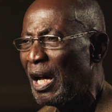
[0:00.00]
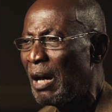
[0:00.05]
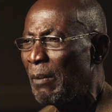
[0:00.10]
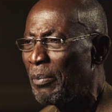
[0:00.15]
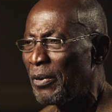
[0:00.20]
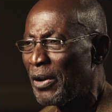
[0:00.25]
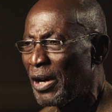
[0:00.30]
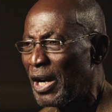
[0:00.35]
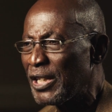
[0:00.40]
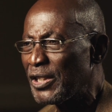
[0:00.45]

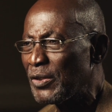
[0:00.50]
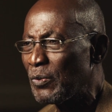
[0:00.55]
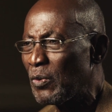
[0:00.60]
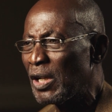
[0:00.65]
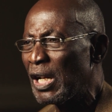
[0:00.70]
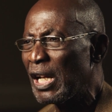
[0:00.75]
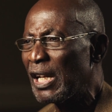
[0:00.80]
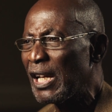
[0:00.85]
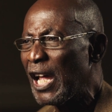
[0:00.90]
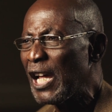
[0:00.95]
And perhaps the
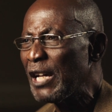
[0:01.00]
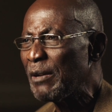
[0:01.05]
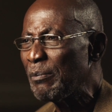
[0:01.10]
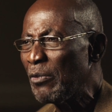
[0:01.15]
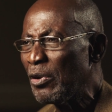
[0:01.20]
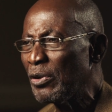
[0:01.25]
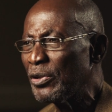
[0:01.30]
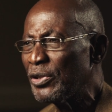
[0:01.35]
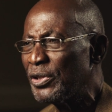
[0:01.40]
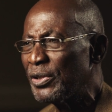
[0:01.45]
one I like
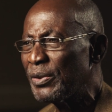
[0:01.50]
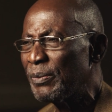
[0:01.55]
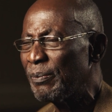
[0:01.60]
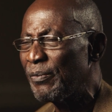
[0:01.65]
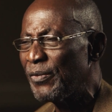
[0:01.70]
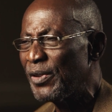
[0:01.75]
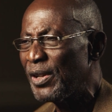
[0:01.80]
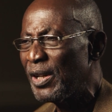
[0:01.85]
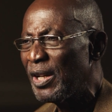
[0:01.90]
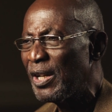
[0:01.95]
most
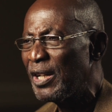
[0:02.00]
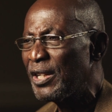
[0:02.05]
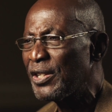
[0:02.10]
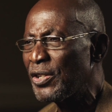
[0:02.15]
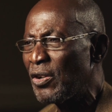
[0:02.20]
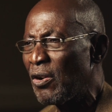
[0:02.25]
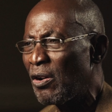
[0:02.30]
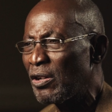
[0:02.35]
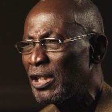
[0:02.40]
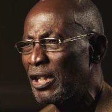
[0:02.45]

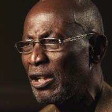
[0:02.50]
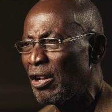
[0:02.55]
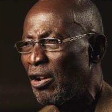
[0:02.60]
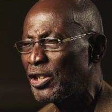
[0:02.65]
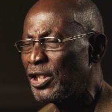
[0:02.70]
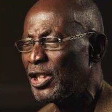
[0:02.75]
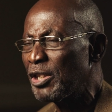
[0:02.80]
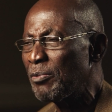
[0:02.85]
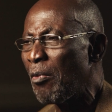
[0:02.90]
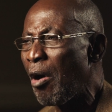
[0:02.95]
is called the
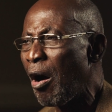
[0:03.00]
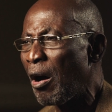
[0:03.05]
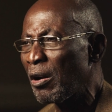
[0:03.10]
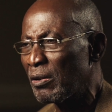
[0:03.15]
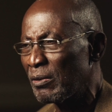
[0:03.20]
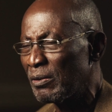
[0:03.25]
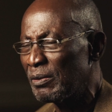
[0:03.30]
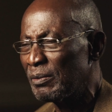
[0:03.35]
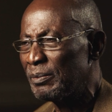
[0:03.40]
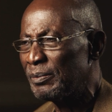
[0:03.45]
logic
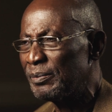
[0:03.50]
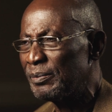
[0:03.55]
model.